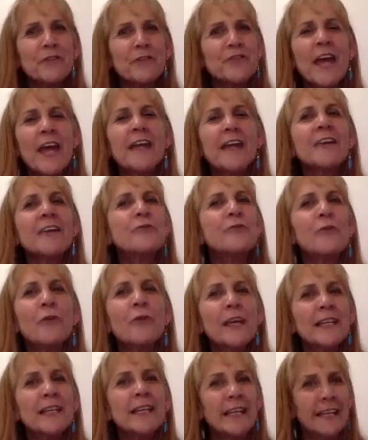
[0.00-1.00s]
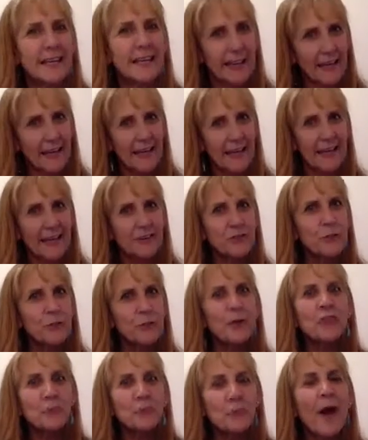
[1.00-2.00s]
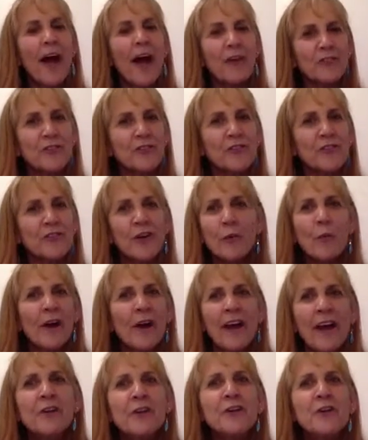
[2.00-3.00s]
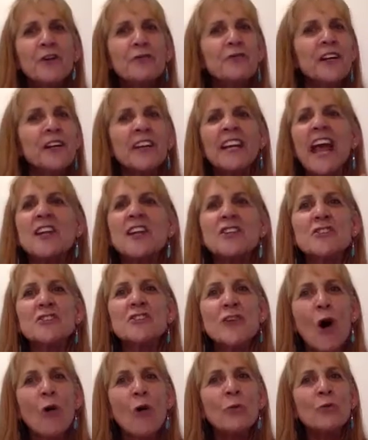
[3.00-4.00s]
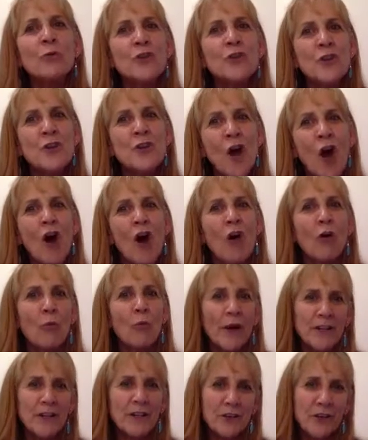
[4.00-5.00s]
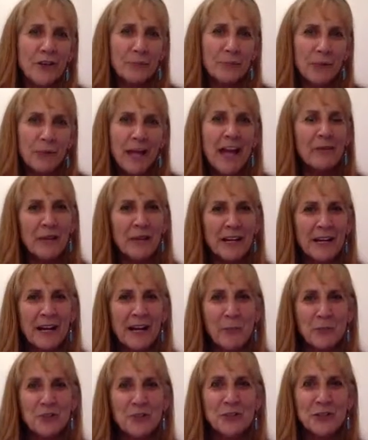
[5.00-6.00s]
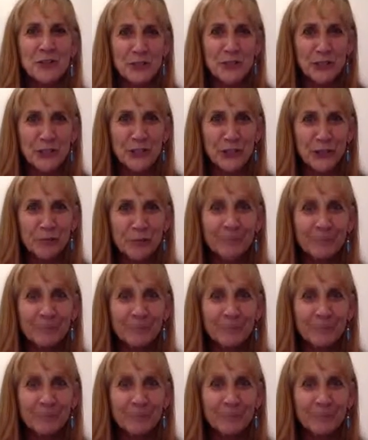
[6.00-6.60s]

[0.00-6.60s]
take it freely to express whatever you're feeling, and don't know what you're going to play when it comes to your turn.